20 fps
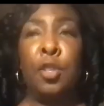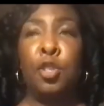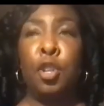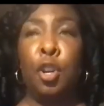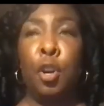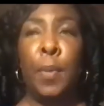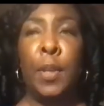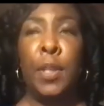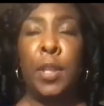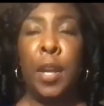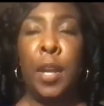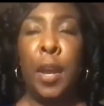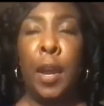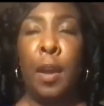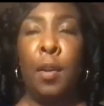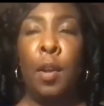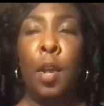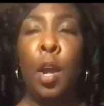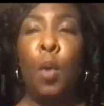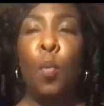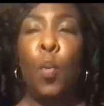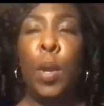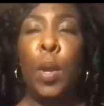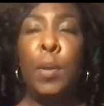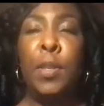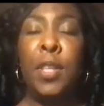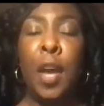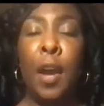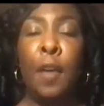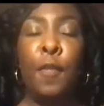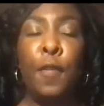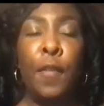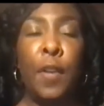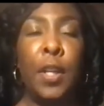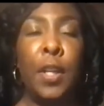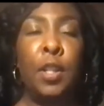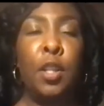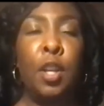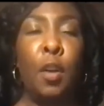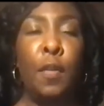in Germantown, we
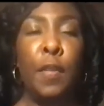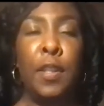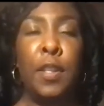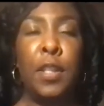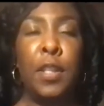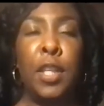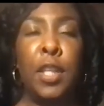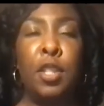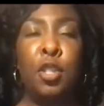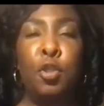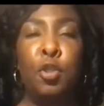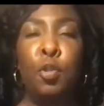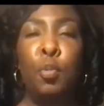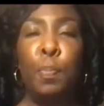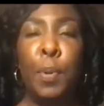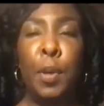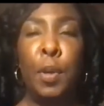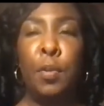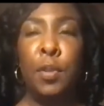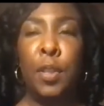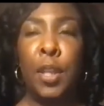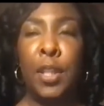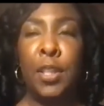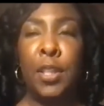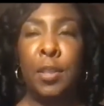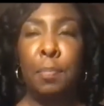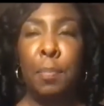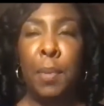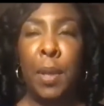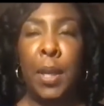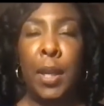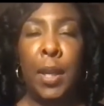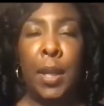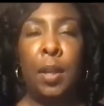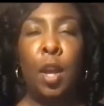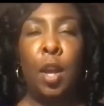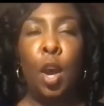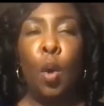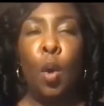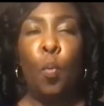definitely know that these new buildings
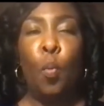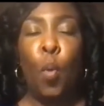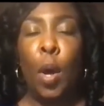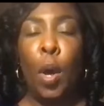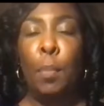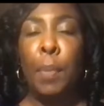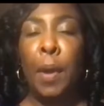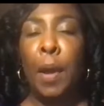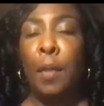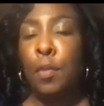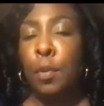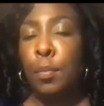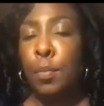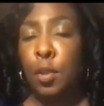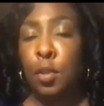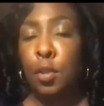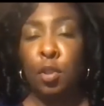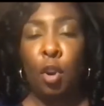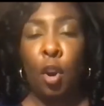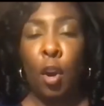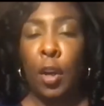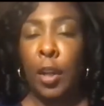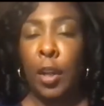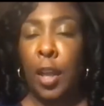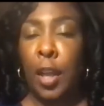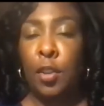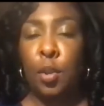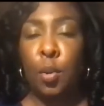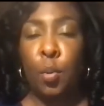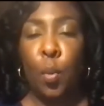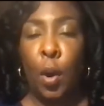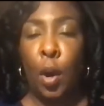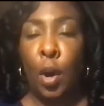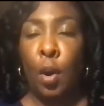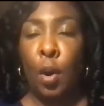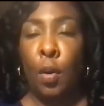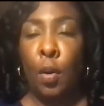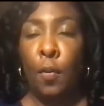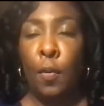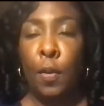mean one bedrooms are starting at
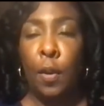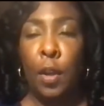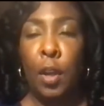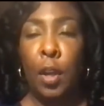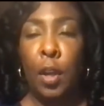$1,200.